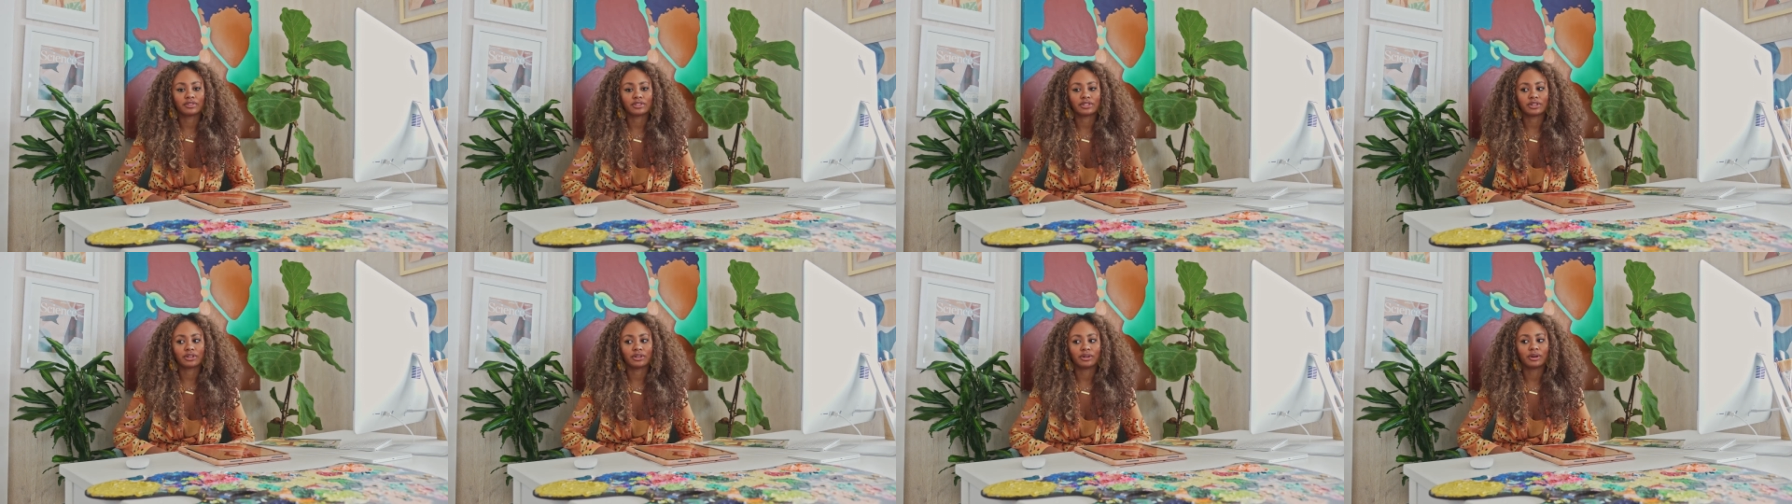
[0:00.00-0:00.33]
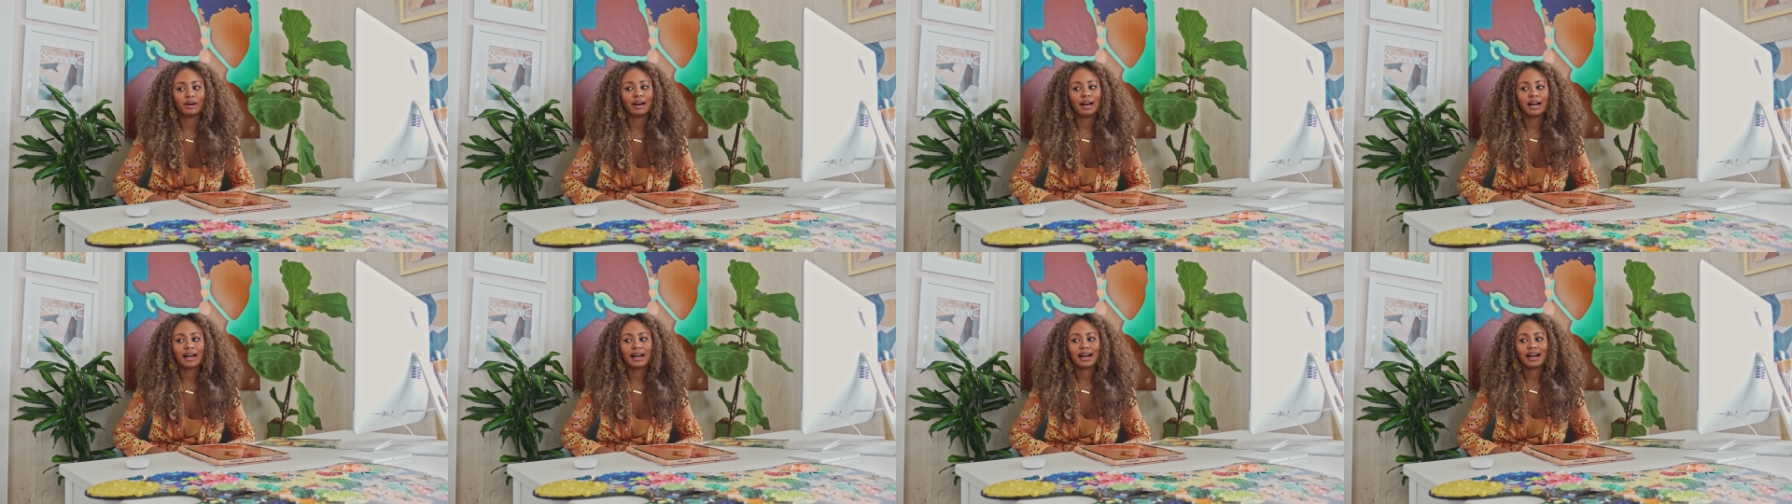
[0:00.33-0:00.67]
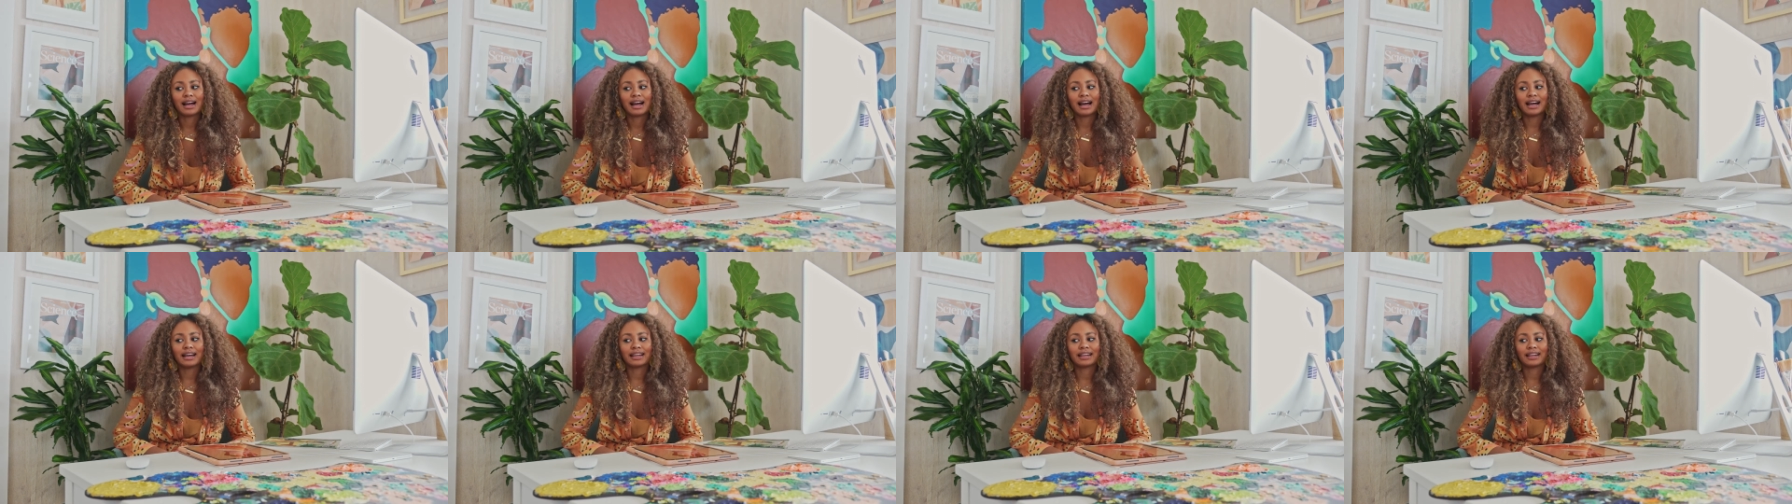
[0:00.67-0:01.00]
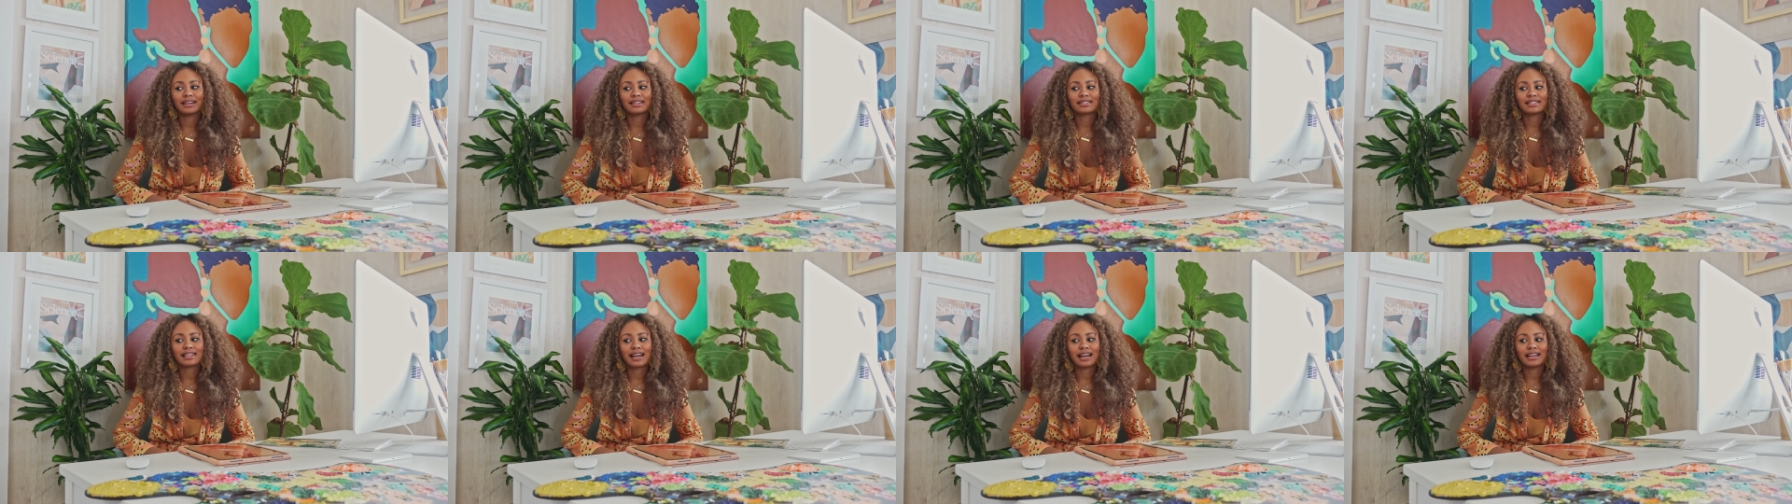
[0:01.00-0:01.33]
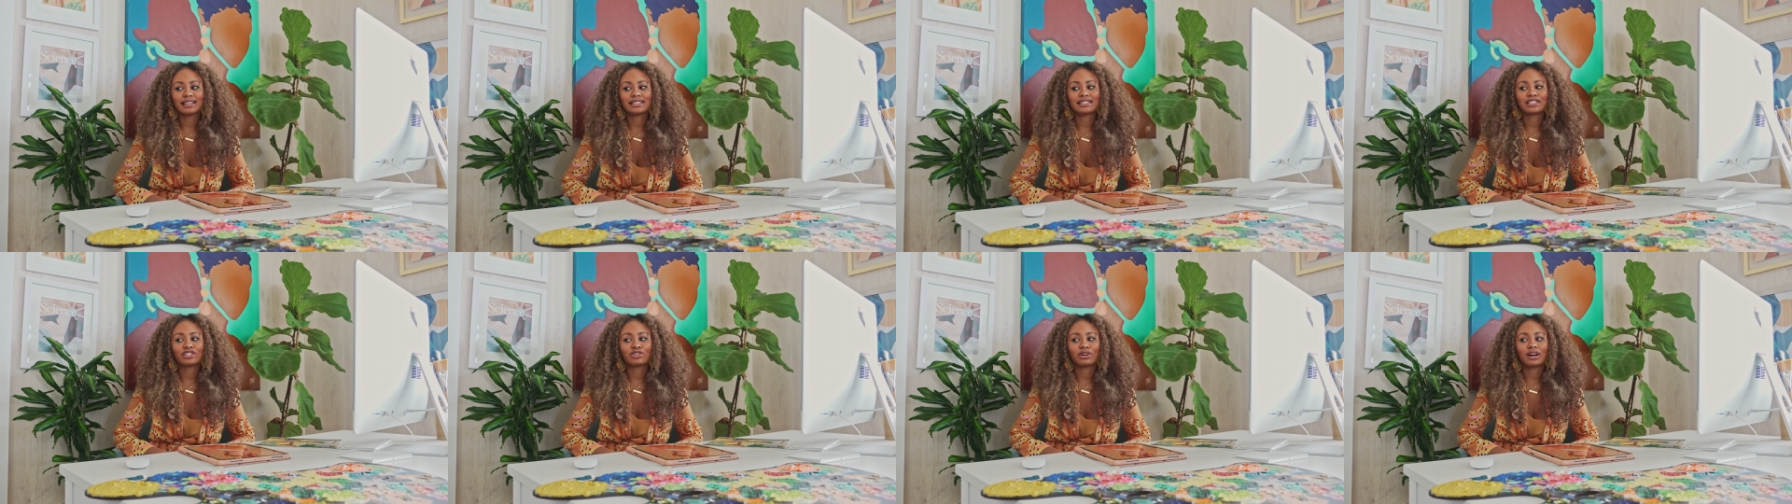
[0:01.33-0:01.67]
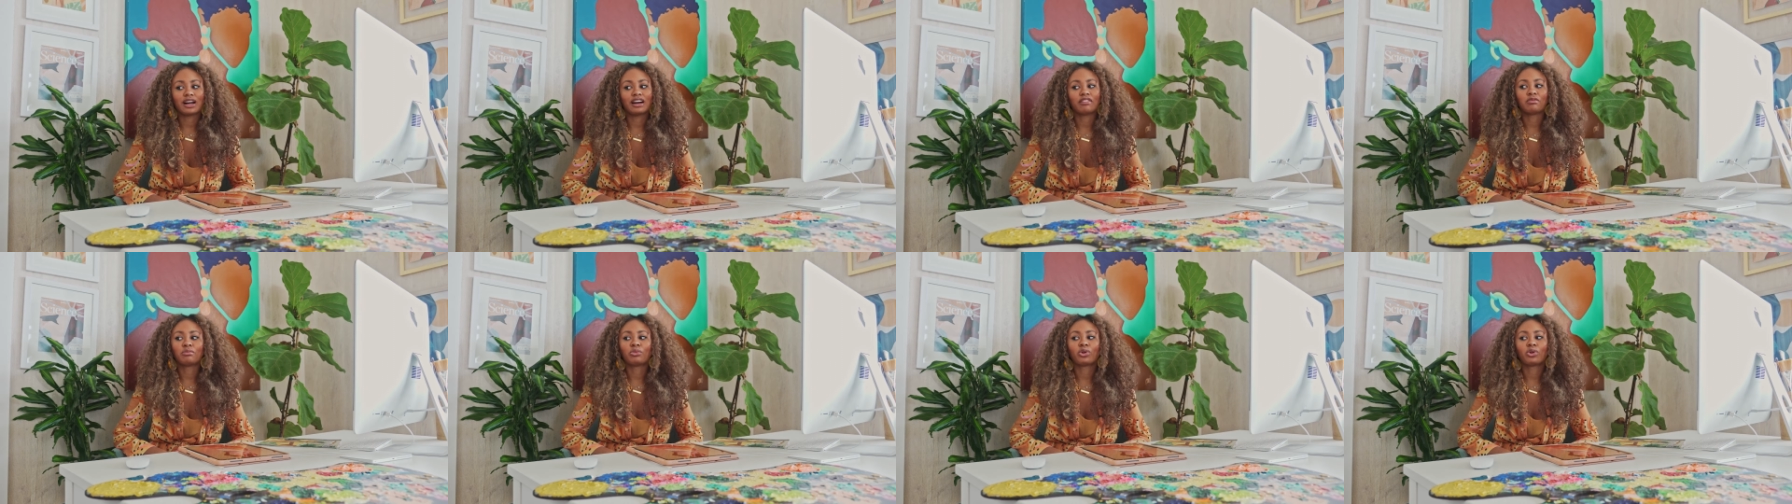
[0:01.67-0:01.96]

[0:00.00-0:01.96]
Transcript: So I guess I still have